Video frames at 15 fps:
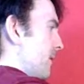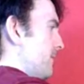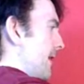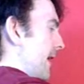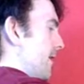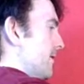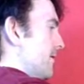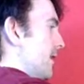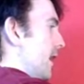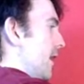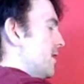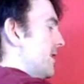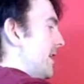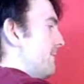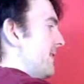Yeah, because
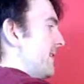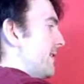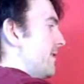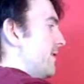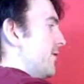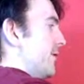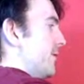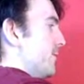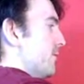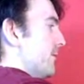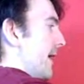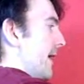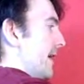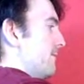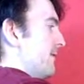last year we didn't do
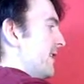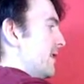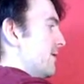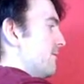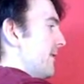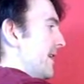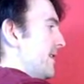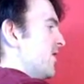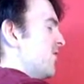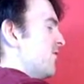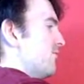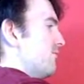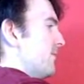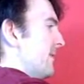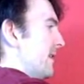parade. We just went
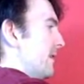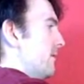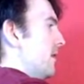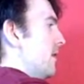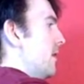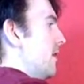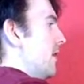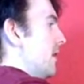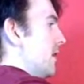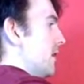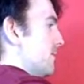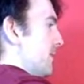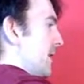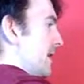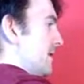
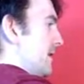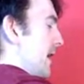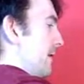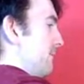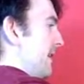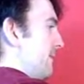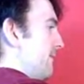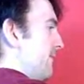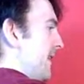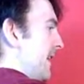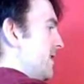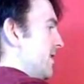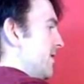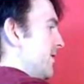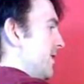because by the time we
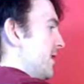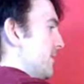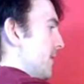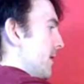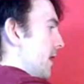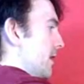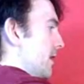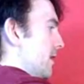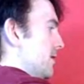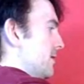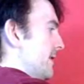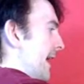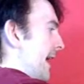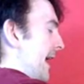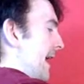finished the Studios Park
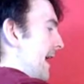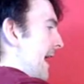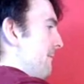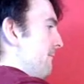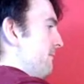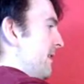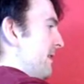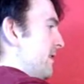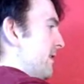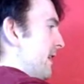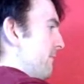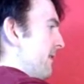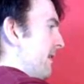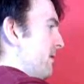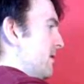last year, we
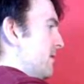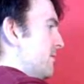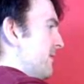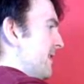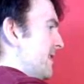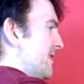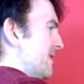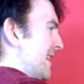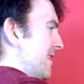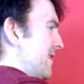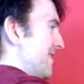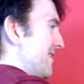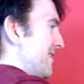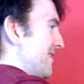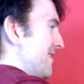just had
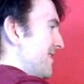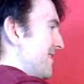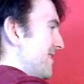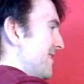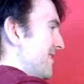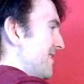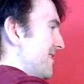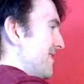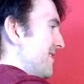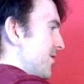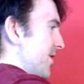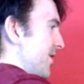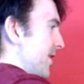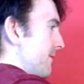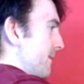enough time to get to the last show
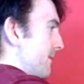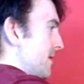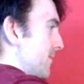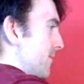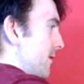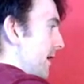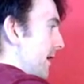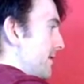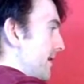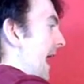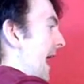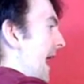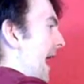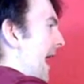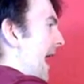of Rivers of Pride Line.
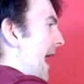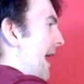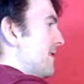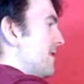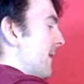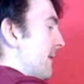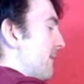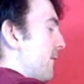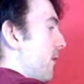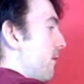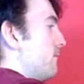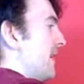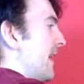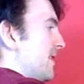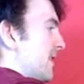So we
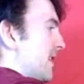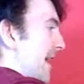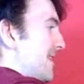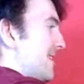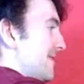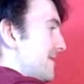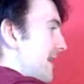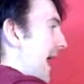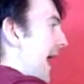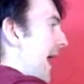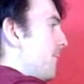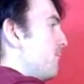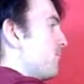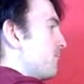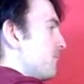thought, let's go into that.